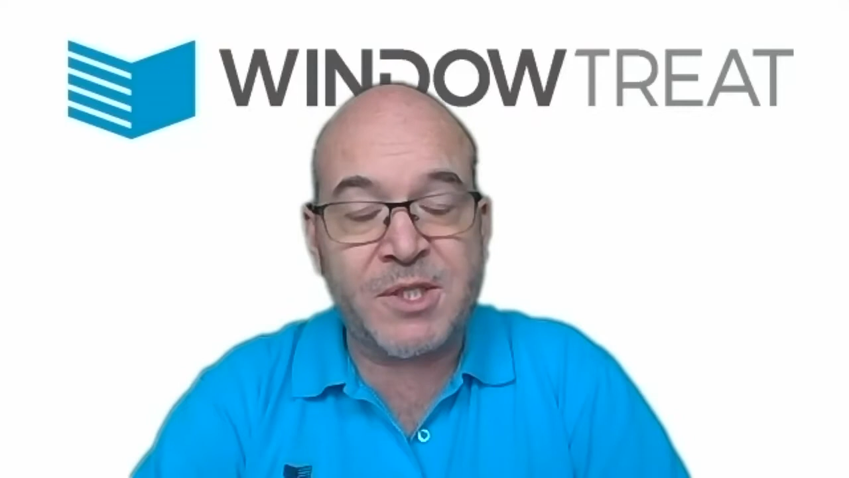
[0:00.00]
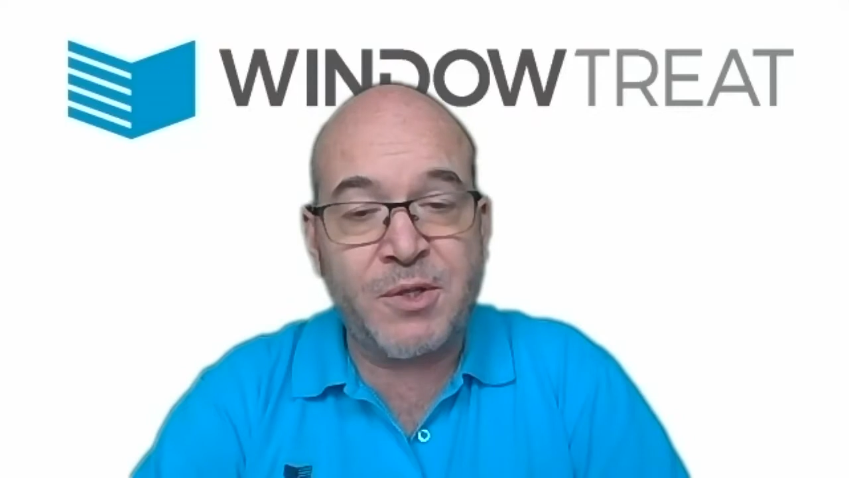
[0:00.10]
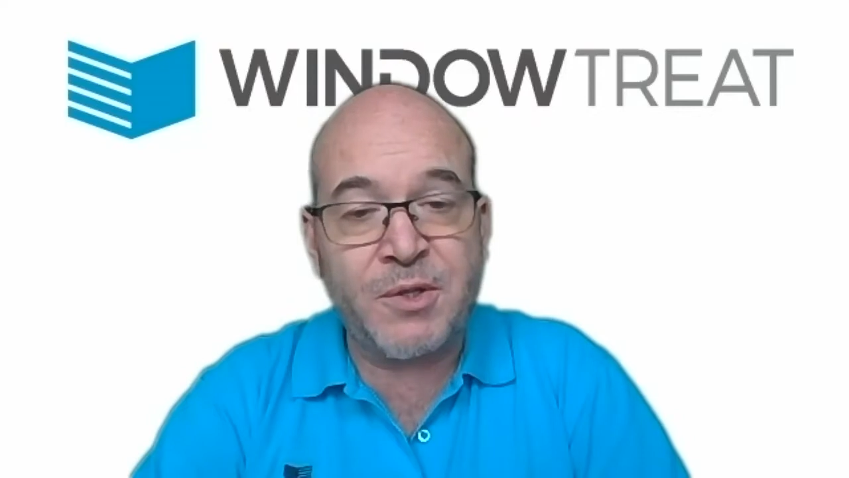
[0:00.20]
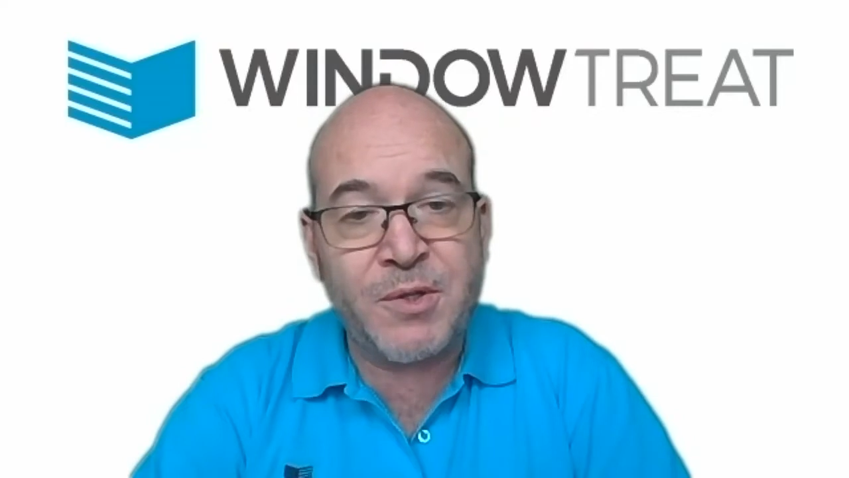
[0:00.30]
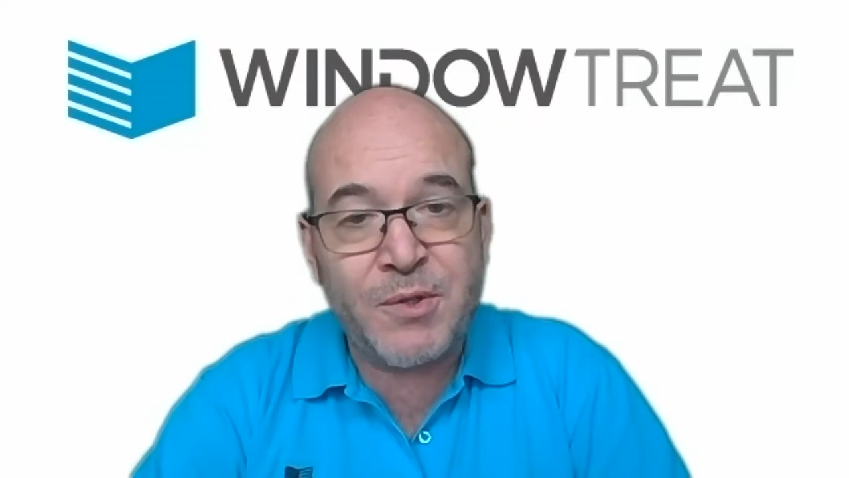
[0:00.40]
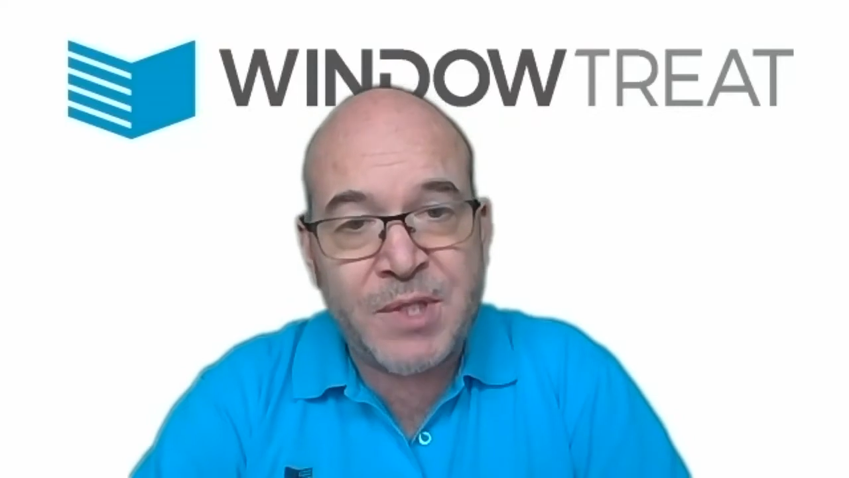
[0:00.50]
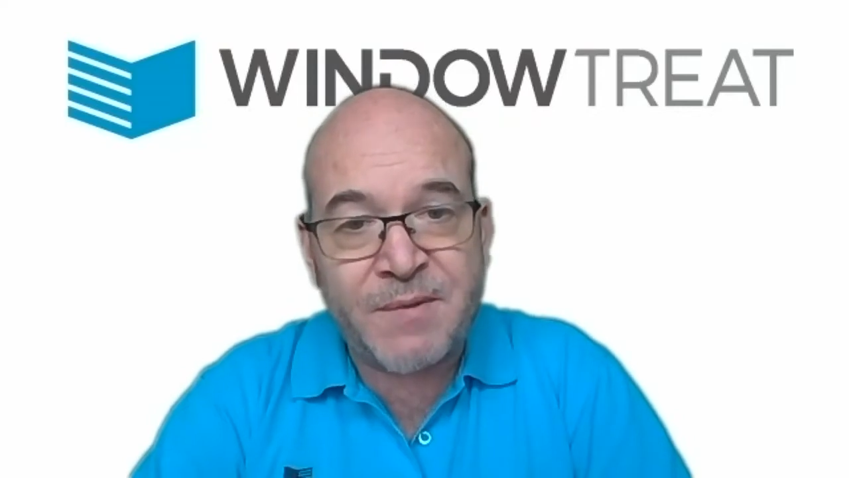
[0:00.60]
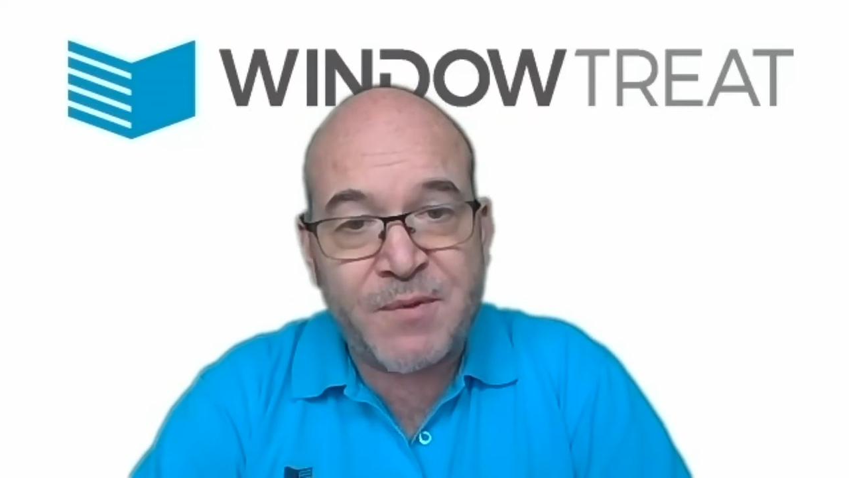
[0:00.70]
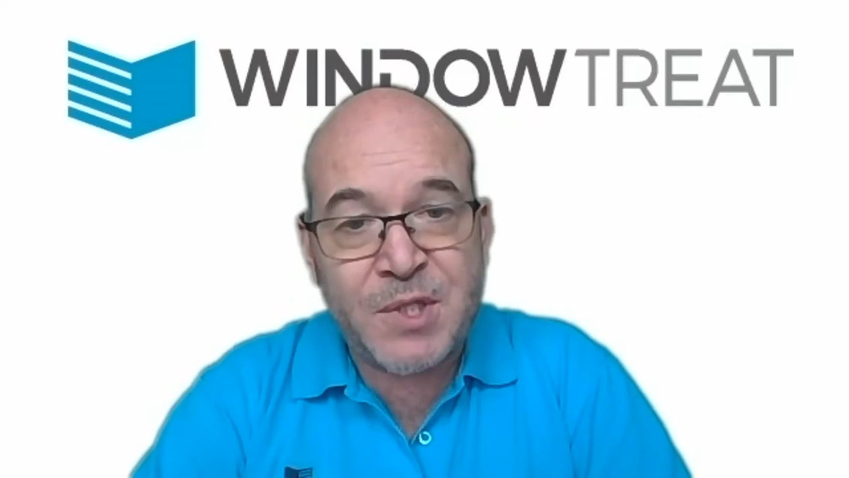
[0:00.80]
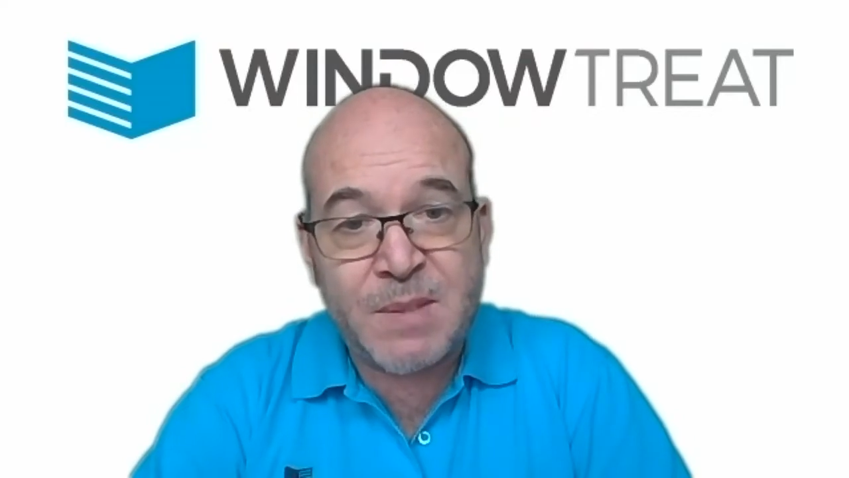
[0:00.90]
So you're using
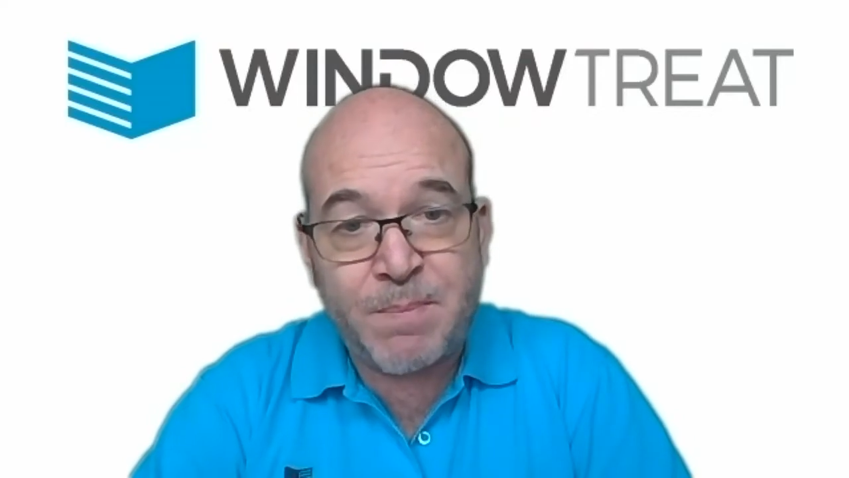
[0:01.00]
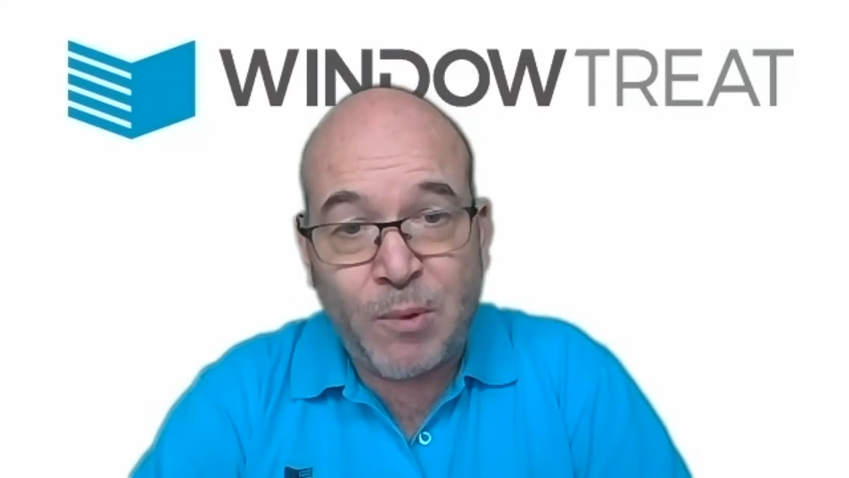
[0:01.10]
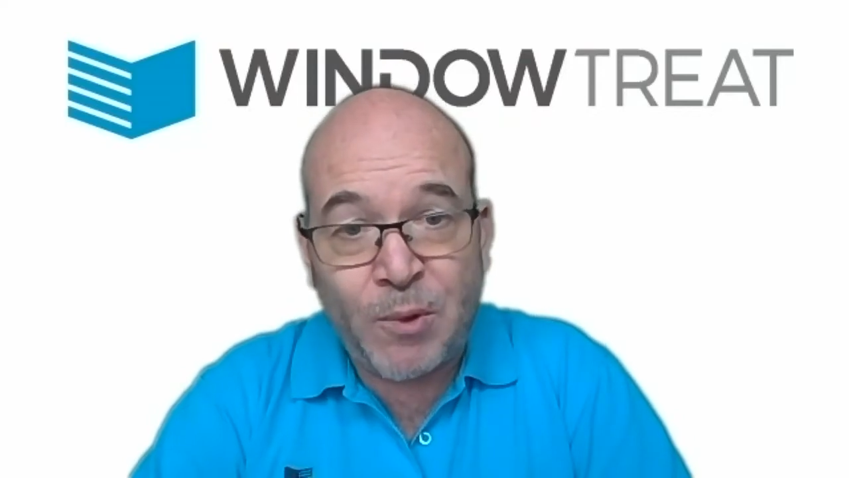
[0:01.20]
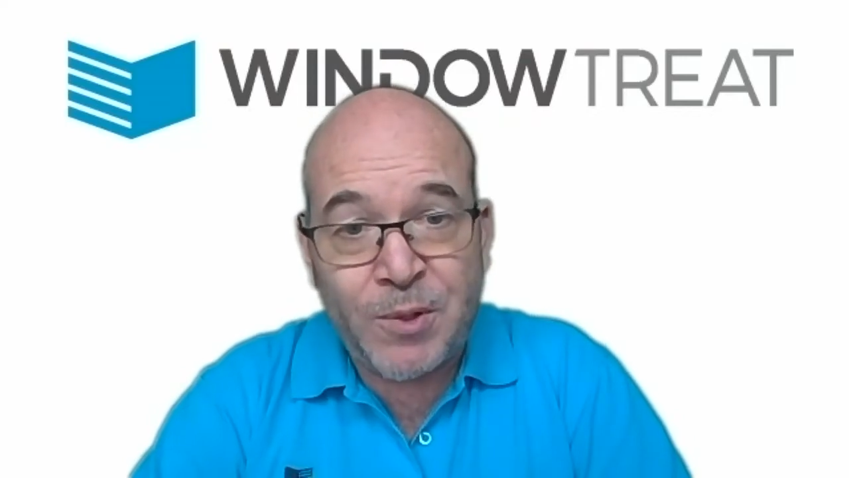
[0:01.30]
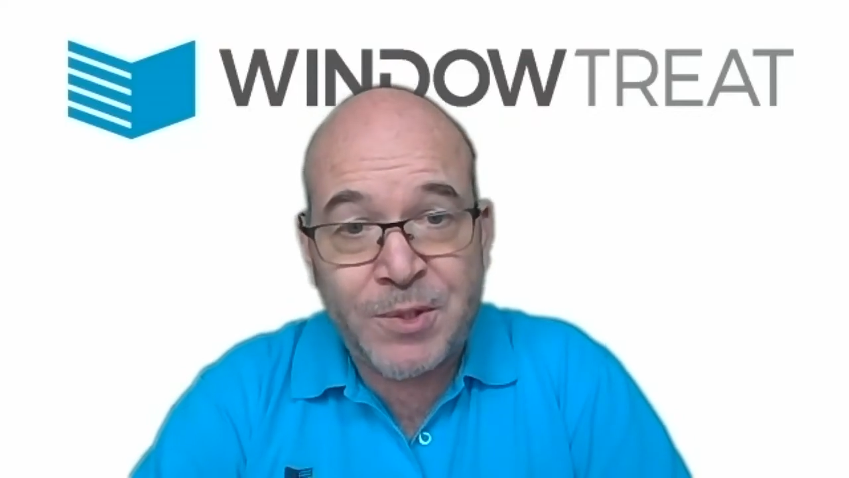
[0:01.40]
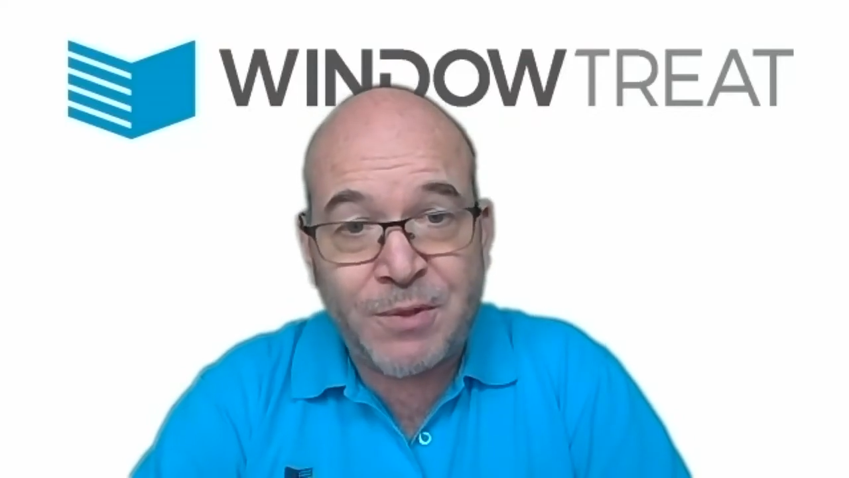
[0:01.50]
it for sport.